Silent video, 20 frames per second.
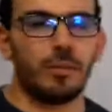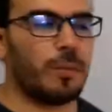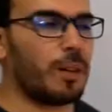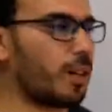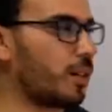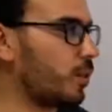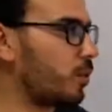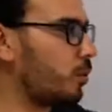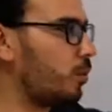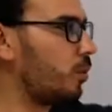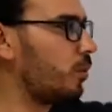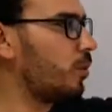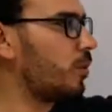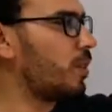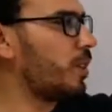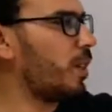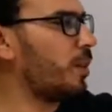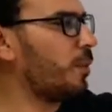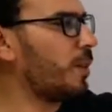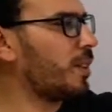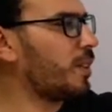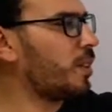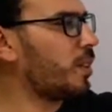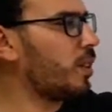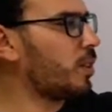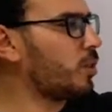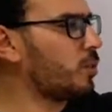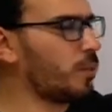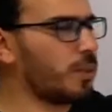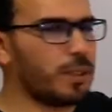mark. So all the time I
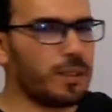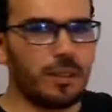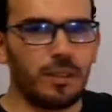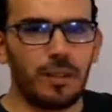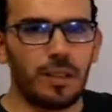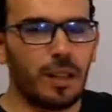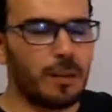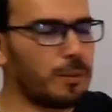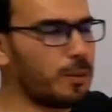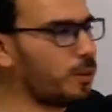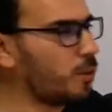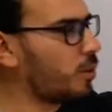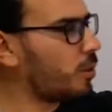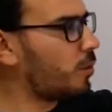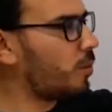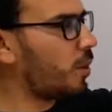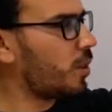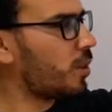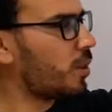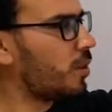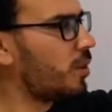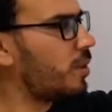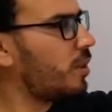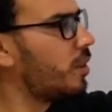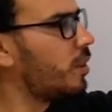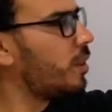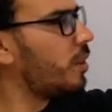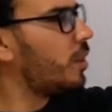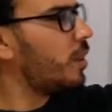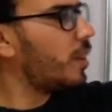start with the WH question
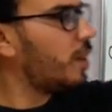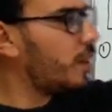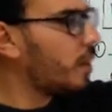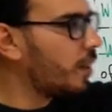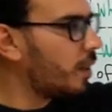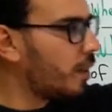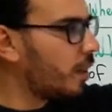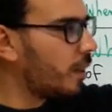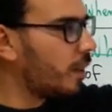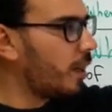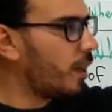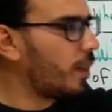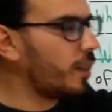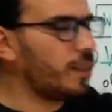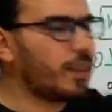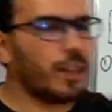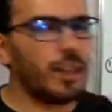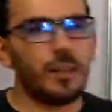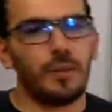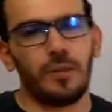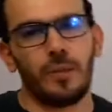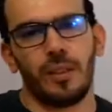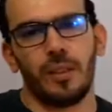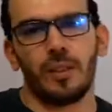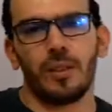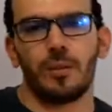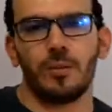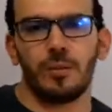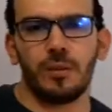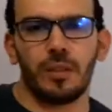and I
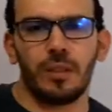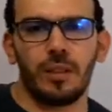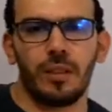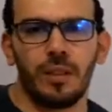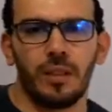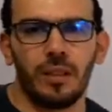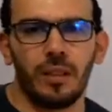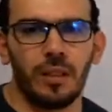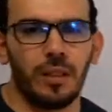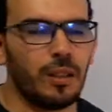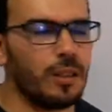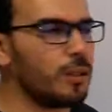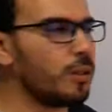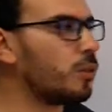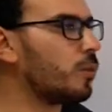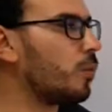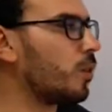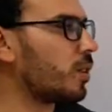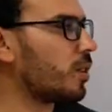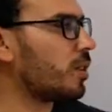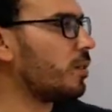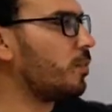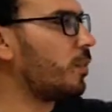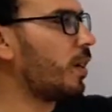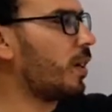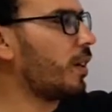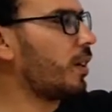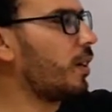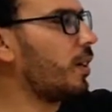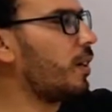finish with the question
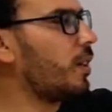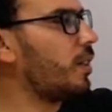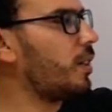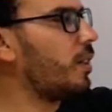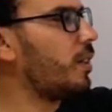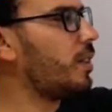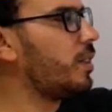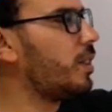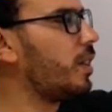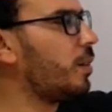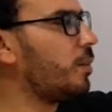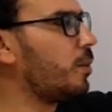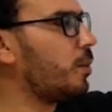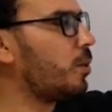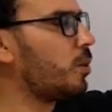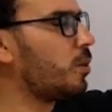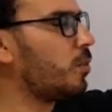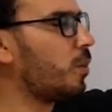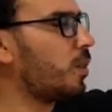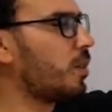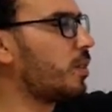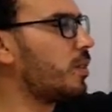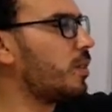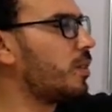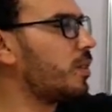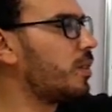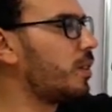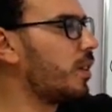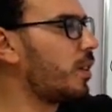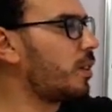mark. And these WH
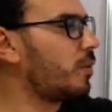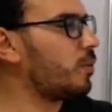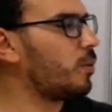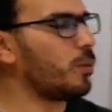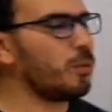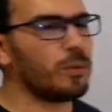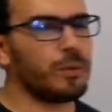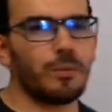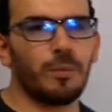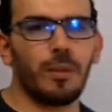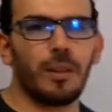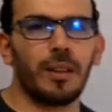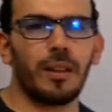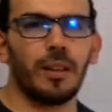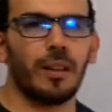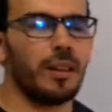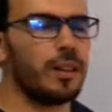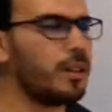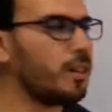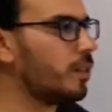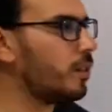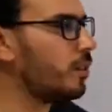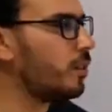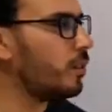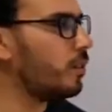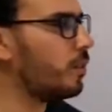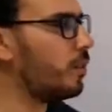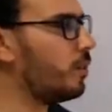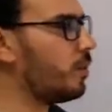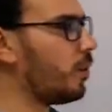questions, they are followed by
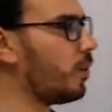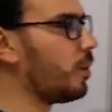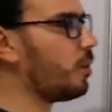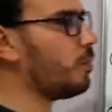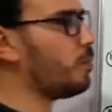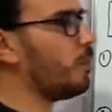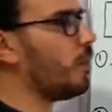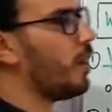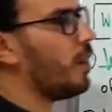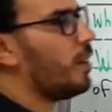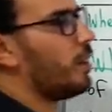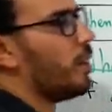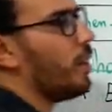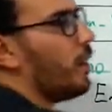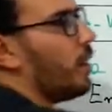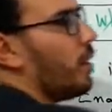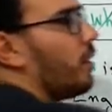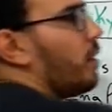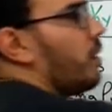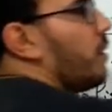the verb and then